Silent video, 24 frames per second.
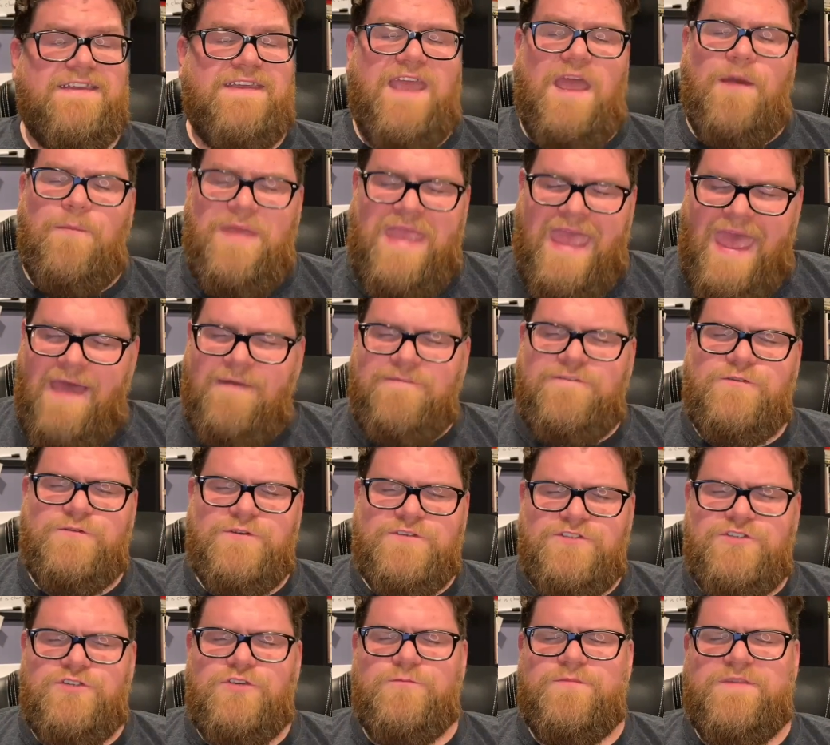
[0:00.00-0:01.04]
And we have to
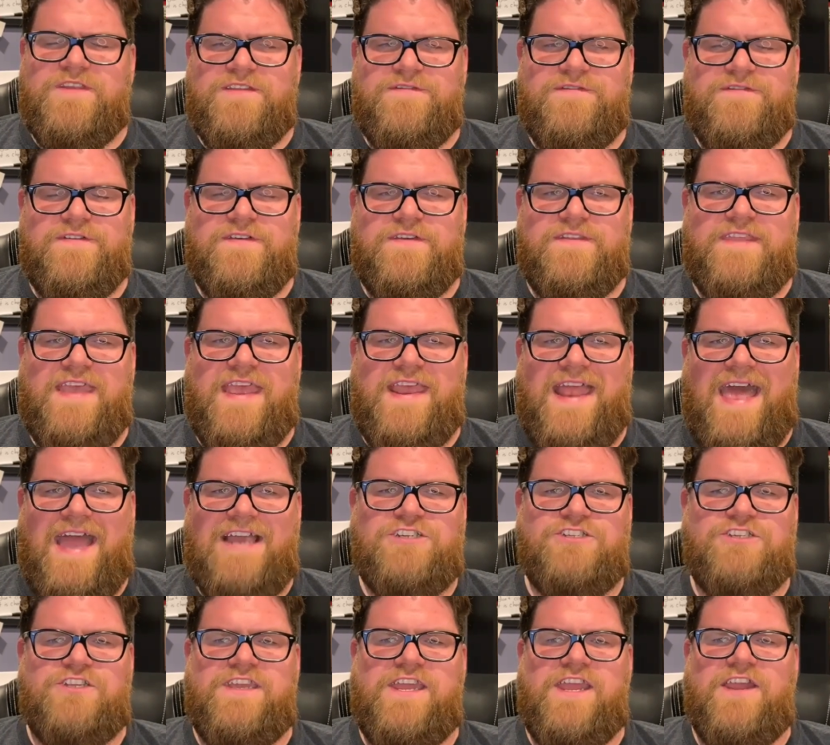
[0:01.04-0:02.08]
assume that if they had
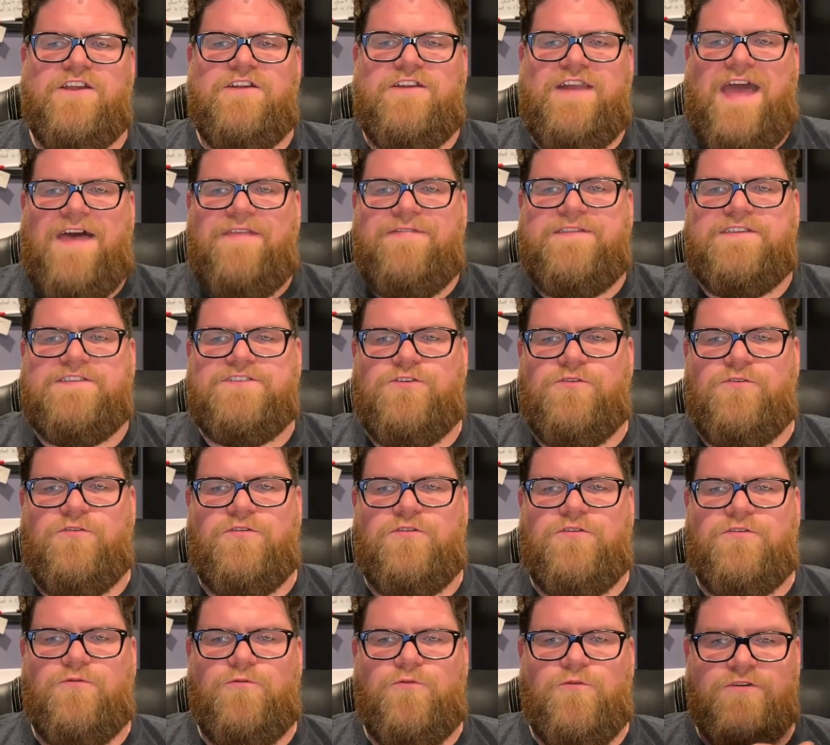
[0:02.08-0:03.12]
actually carried out this
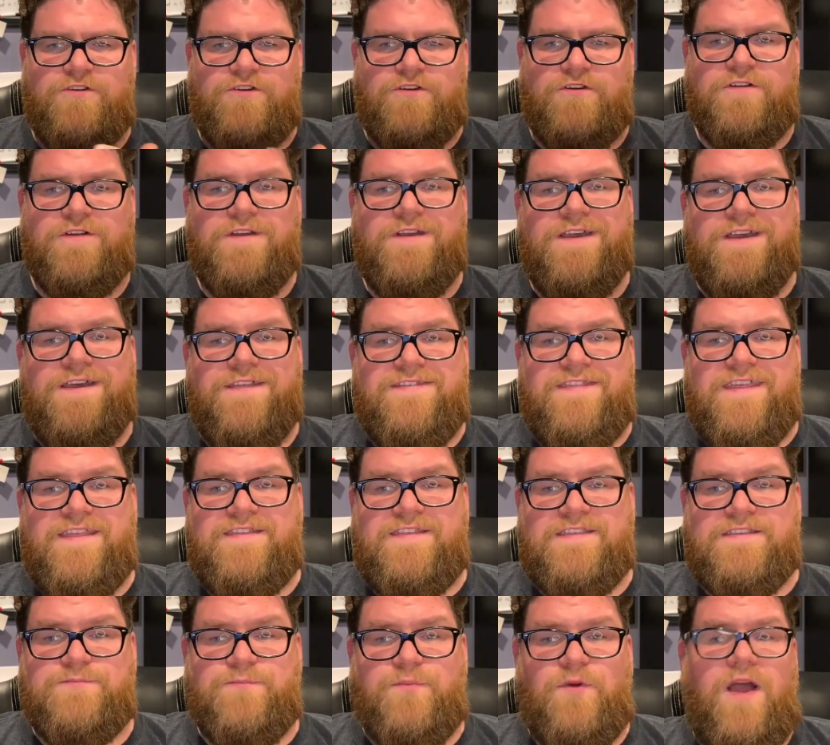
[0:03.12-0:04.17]
whole order, that
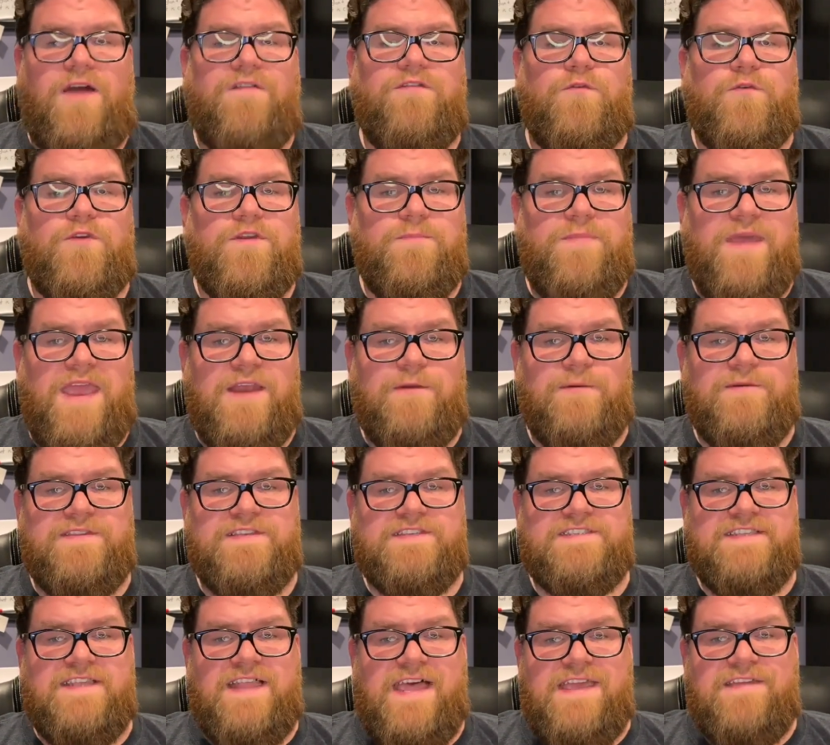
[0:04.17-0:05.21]
this prophet would have paid with
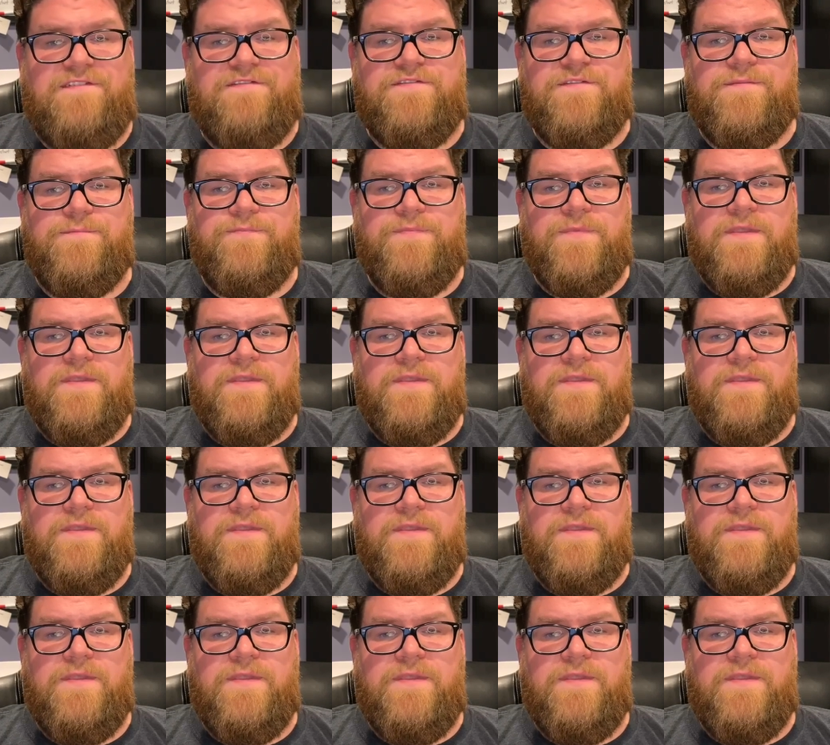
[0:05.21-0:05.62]
his life.